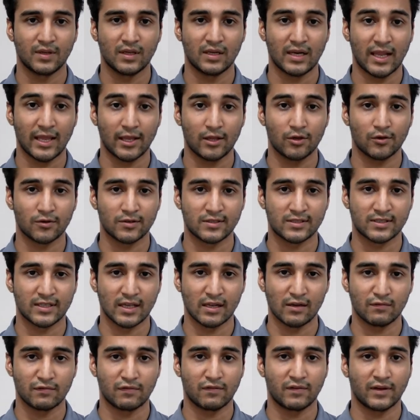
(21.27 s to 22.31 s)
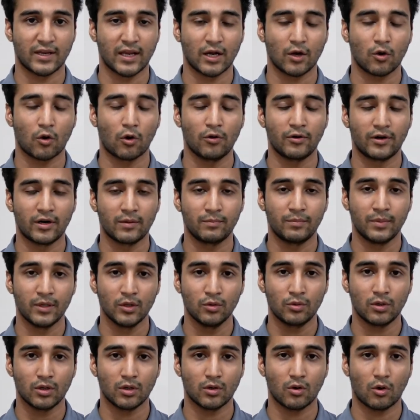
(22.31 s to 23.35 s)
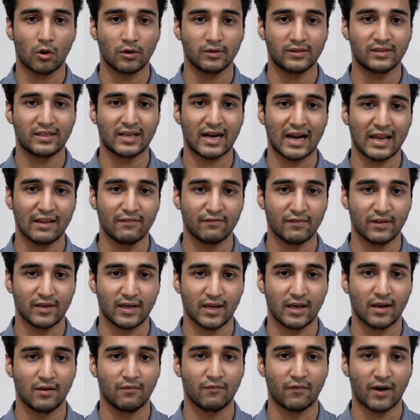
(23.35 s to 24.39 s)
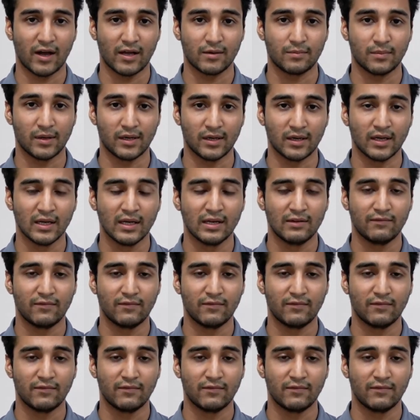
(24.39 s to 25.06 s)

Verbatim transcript: like yourself can contribute or thrive in an environment